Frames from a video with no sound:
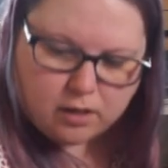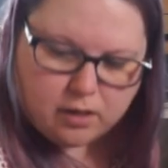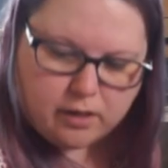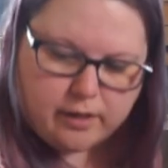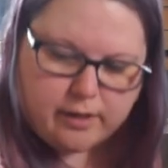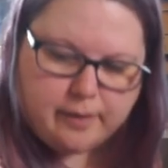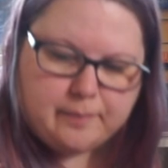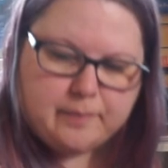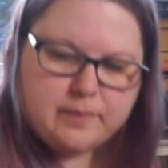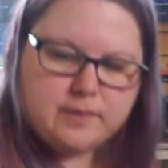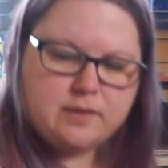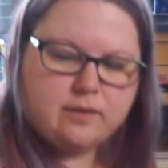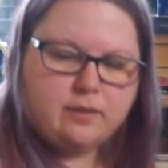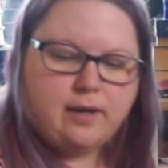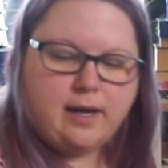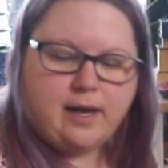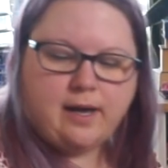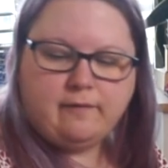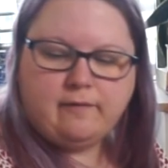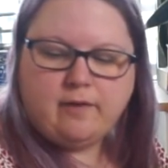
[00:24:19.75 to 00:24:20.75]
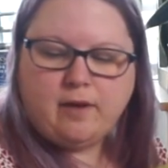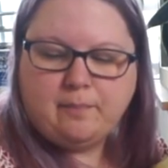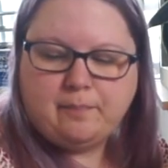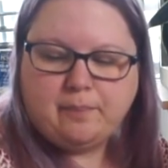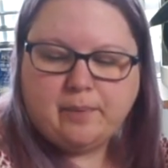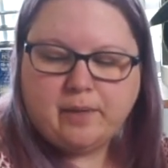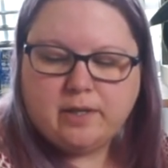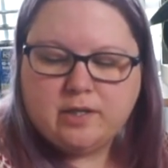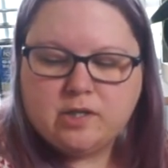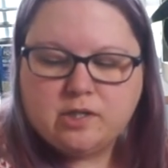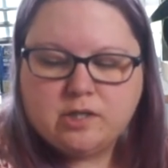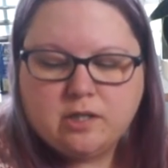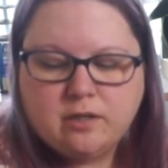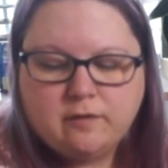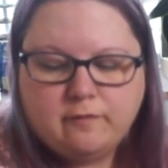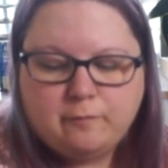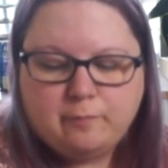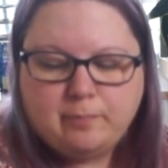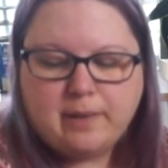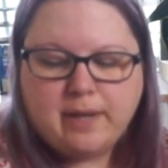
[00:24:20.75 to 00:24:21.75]
Um, so I have a bunch
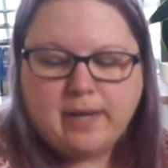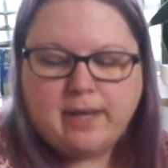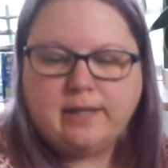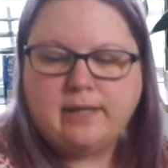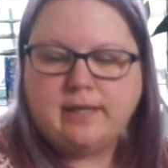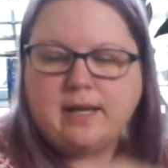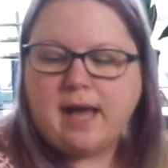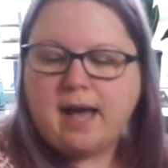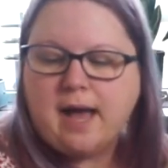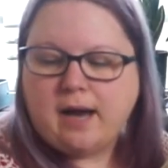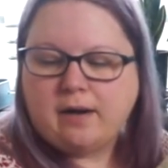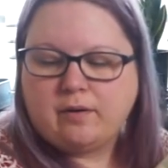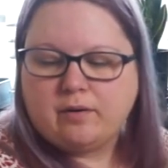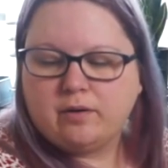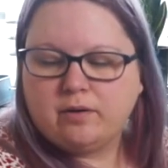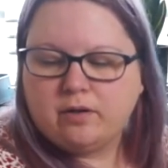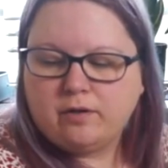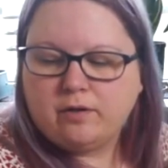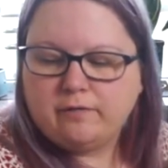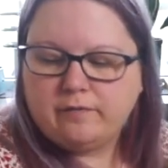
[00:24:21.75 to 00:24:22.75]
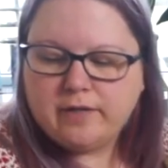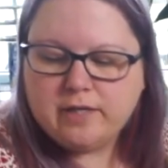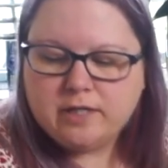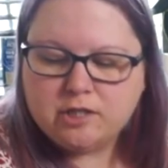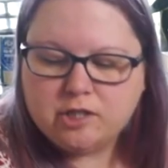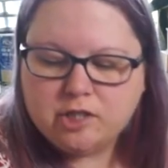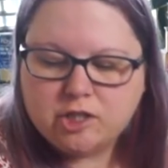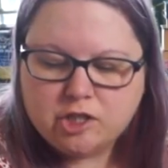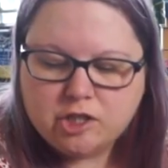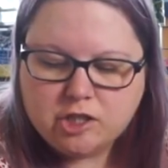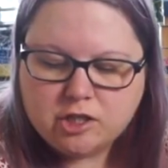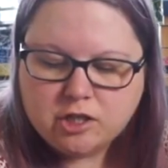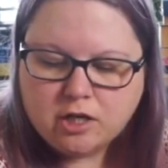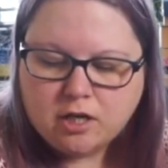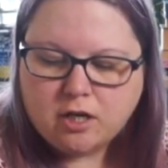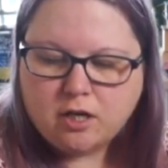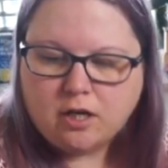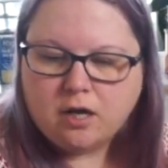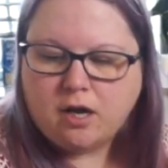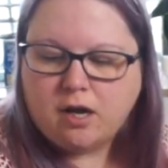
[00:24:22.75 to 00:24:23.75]
of Ben Aaronovitch
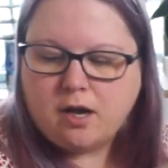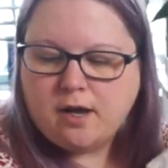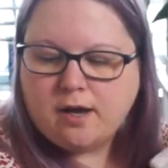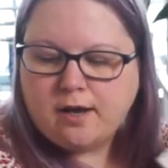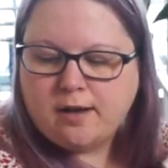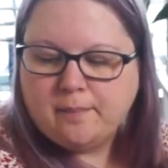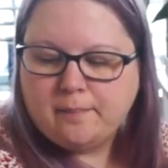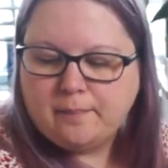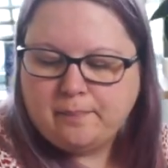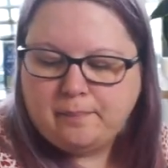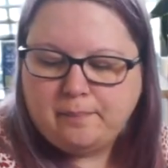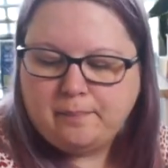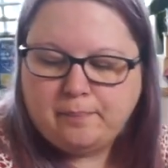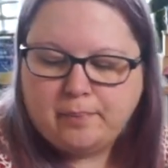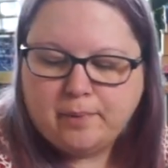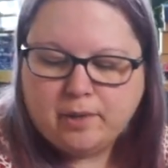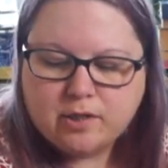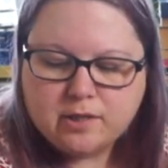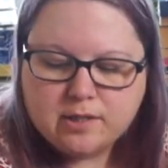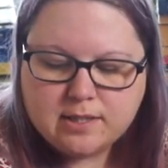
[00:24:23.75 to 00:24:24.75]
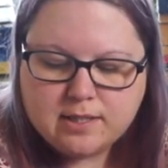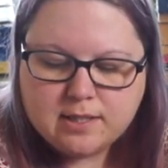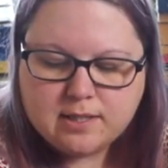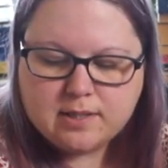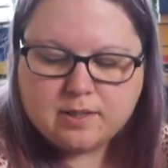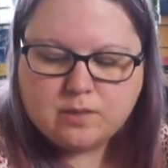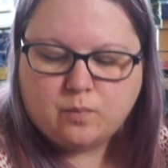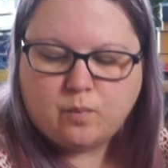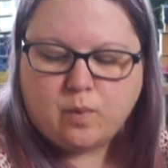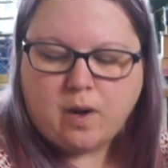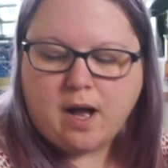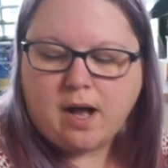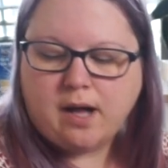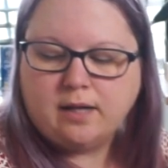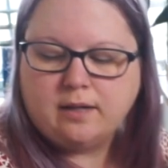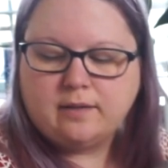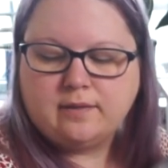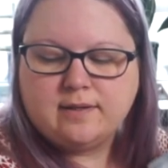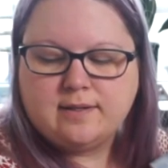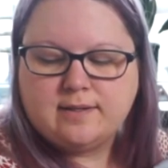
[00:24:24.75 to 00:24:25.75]
um, books as
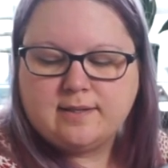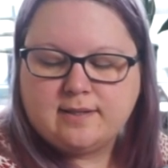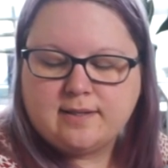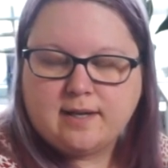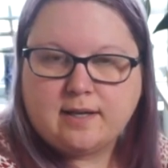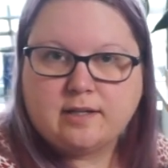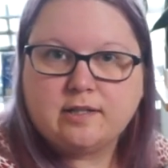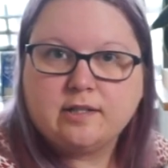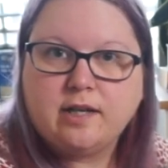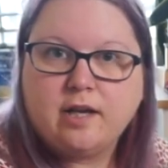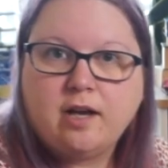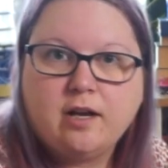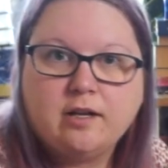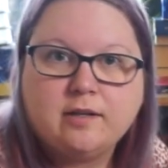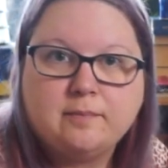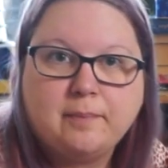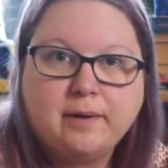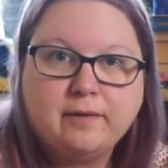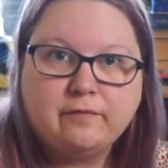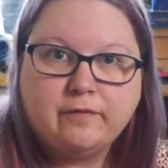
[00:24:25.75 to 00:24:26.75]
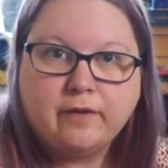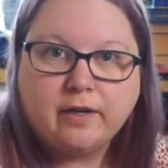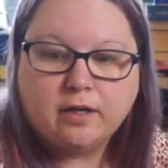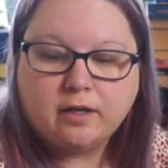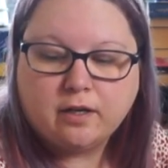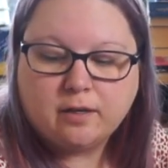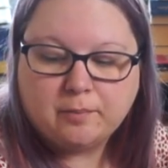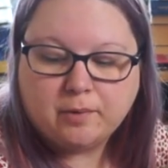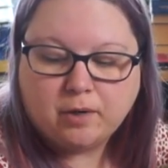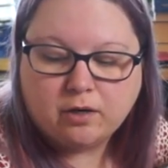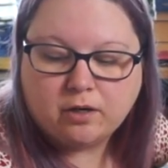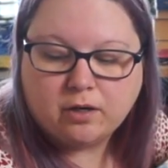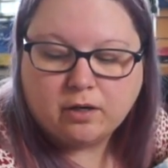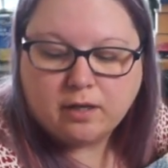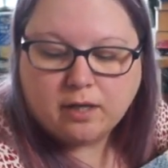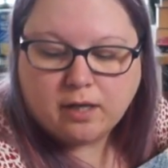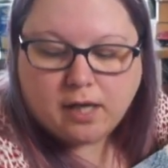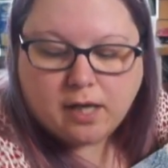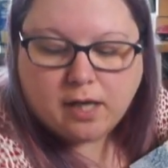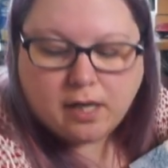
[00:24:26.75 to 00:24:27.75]
well. This is actually hurting my finger, I'm not gonna
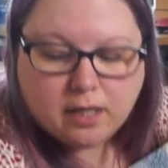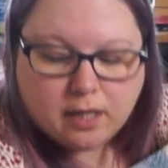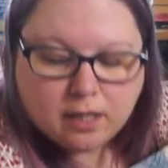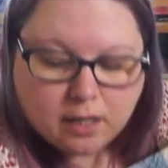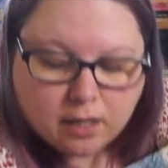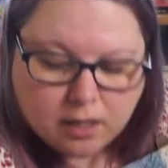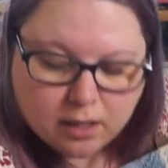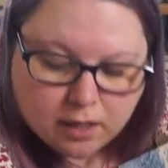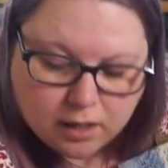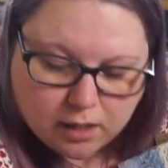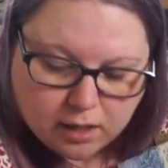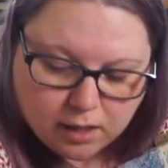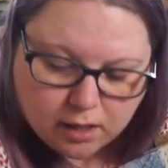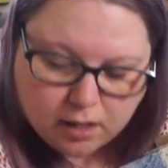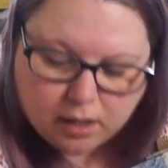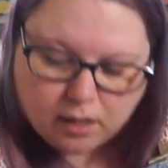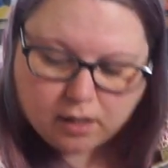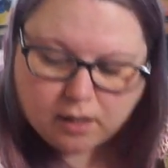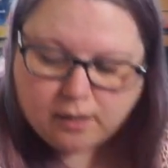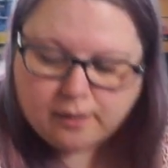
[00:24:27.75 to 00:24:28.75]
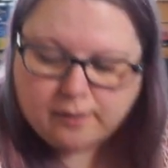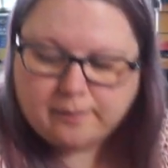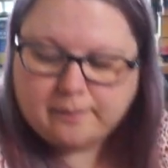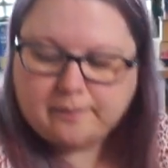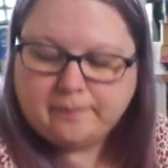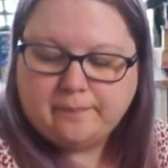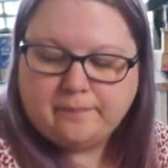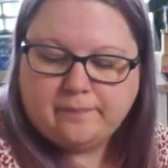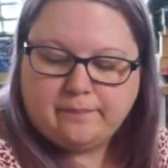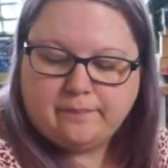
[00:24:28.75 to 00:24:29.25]
lie. Um,